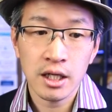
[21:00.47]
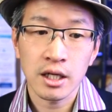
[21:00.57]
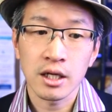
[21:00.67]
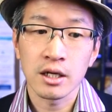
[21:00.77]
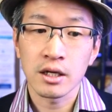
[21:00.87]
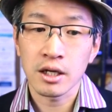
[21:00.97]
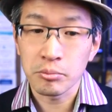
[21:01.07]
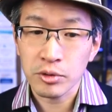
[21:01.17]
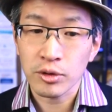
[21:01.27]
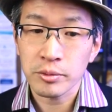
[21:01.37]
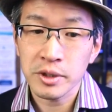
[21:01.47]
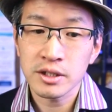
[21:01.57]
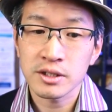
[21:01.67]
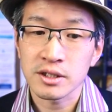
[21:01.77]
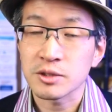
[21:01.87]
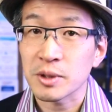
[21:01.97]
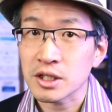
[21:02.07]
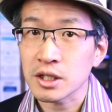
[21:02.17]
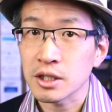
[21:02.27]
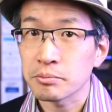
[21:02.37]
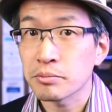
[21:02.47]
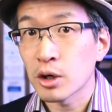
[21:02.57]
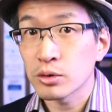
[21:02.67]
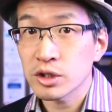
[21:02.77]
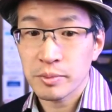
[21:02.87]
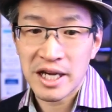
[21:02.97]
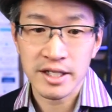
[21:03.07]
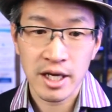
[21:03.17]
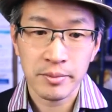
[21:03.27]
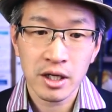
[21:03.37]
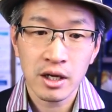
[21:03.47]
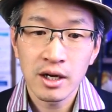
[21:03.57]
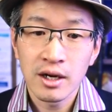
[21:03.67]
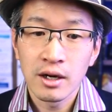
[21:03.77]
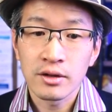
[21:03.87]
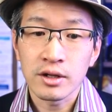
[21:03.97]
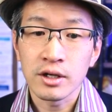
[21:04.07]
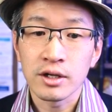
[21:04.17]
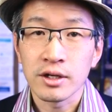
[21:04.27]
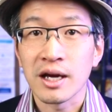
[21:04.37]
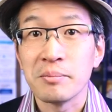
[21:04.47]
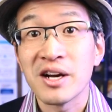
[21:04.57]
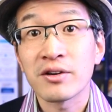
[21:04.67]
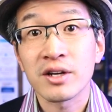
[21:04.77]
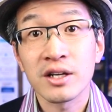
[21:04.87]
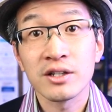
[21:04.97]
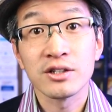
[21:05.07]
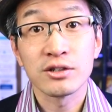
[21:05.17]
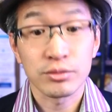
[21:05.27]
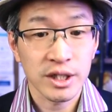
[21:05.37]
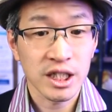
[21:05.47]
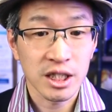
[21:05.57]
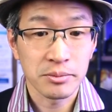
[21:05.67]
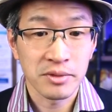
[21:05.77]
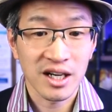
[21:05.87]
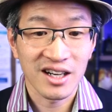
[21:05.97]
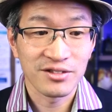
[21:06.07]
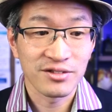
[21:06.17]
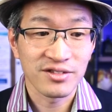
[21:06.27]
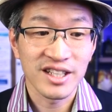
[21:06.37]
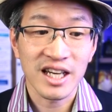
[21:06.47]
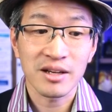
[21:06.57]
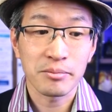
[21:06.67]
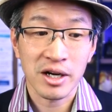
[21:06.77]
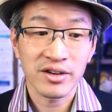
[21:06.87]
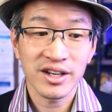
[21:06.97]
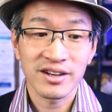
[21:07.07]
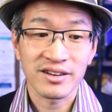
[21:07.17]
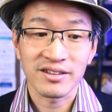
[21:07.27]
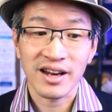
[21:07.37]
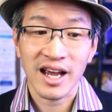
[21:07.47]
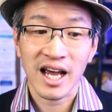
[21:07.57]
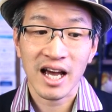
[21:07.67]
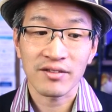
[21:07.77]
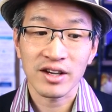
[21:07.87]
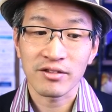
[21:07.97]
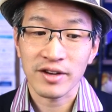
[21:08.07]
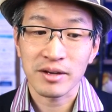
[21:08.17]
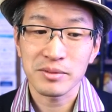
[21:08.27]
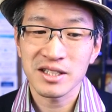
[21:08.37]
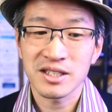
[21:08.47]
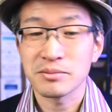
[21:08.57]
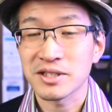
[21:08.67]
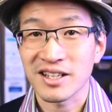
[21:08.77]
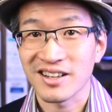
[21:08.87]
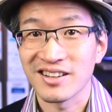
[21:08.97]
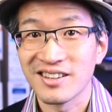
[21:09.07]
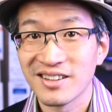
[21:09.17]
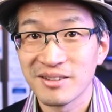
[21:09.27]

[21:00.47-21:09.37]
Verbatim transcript: in employment, especially post pandemic, the American dream of getting married and having a family seems like a